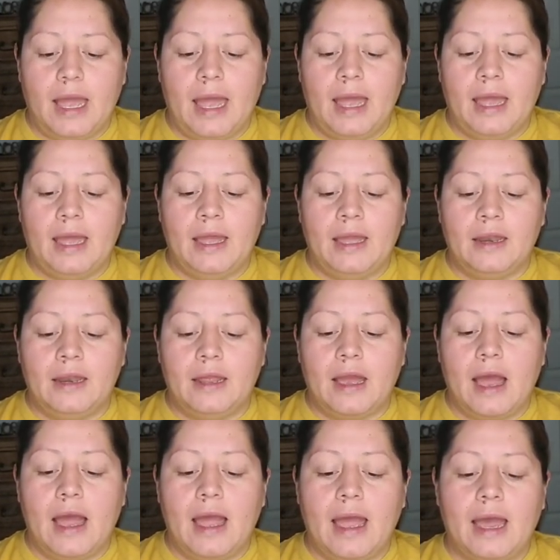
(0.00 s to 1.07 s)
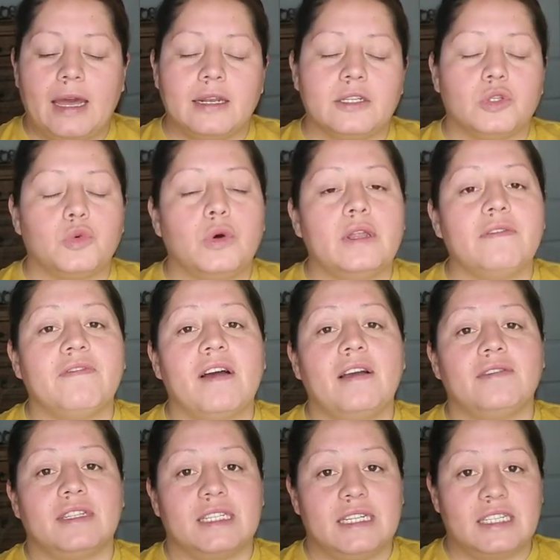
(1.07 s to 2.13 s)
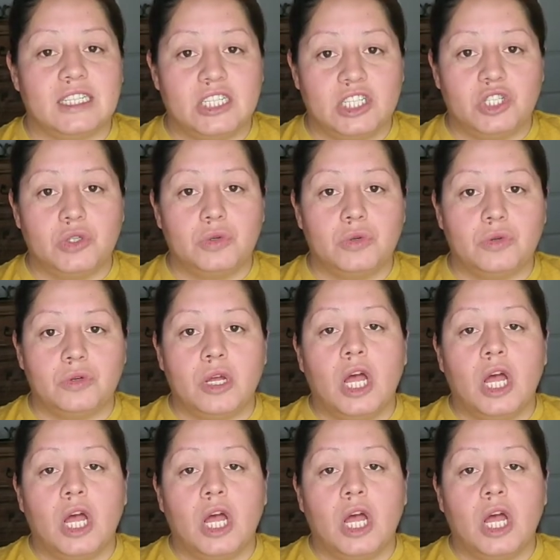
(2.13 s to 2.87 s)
And I had a 25 cents digital.